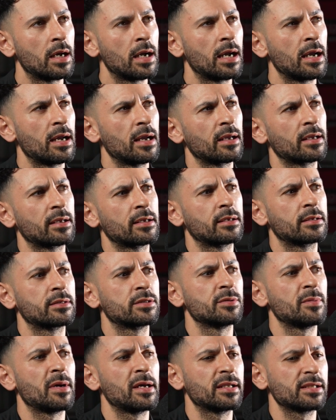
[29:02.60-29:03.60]
Do
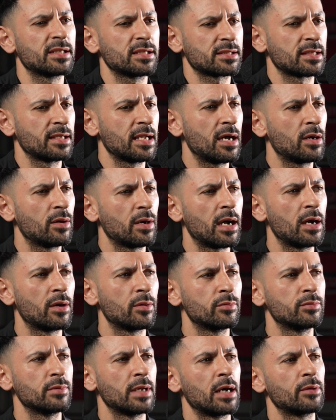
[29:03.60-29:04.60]
you mind asking
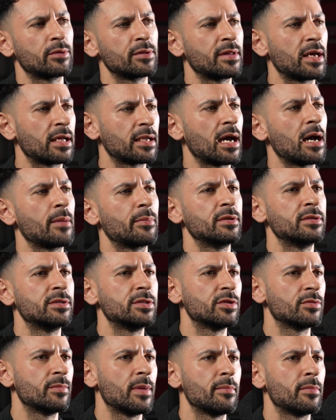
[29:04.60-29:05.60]
how did that happen?
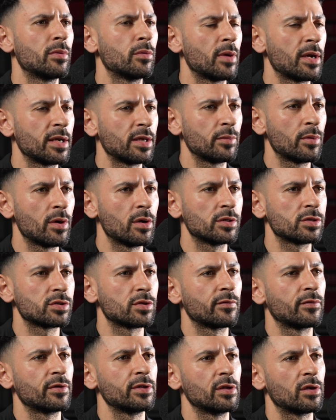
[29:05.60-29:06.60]
Do you remember where you were and
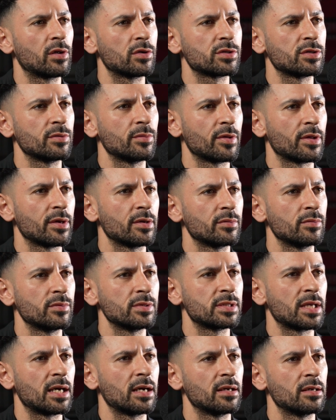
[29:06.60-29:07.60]
stuff when you lost your mother?
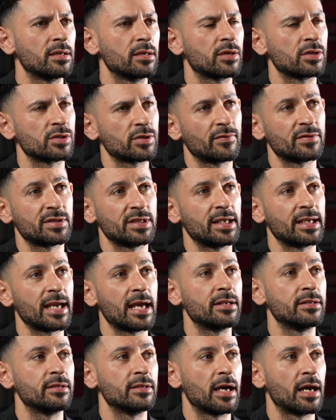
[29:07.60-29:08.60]
Was that, because obviously,
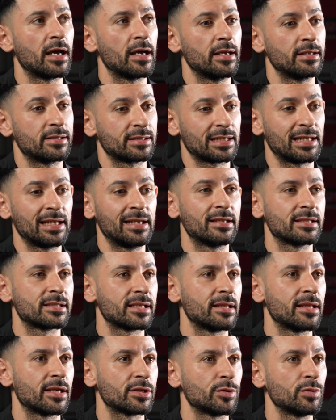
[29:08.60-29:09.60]
again, it's clear to
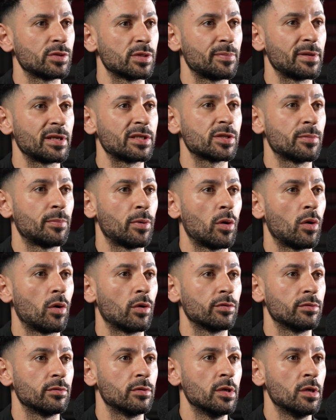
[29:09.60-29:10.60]
say that she was a big support
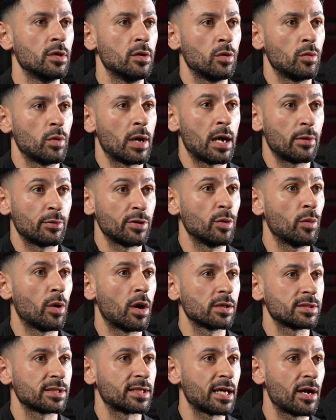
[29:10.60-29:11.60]
on how you
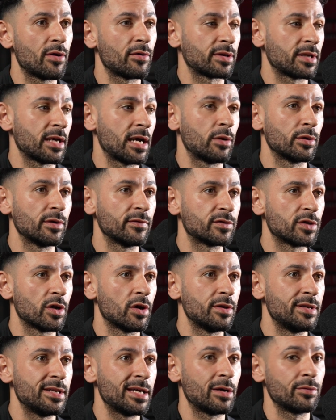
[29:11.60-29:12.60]
are as a character, how you've
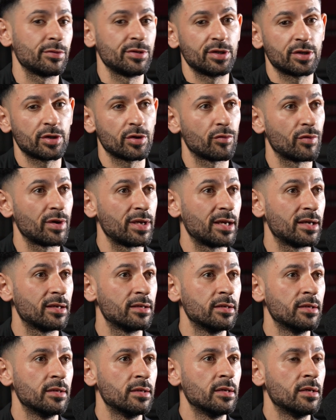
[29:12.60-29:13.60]
turned out, your career.
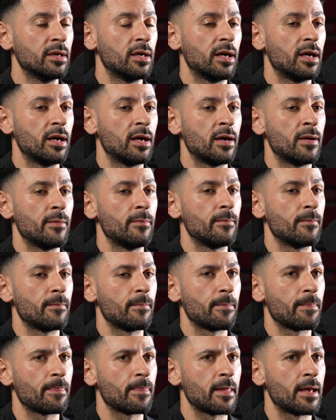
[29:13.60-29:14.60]

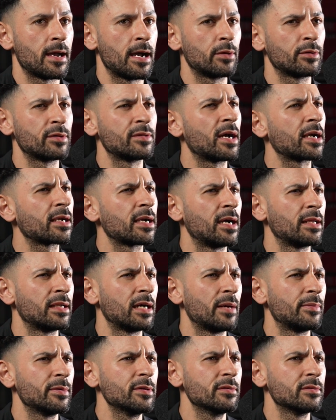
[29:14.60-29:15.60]
How did that kind of
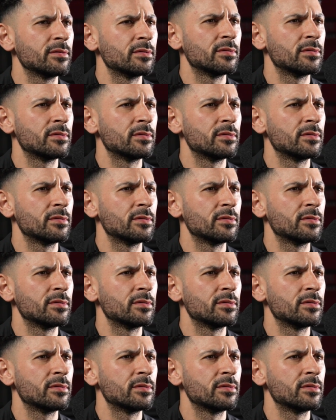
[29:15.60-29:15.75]
happen?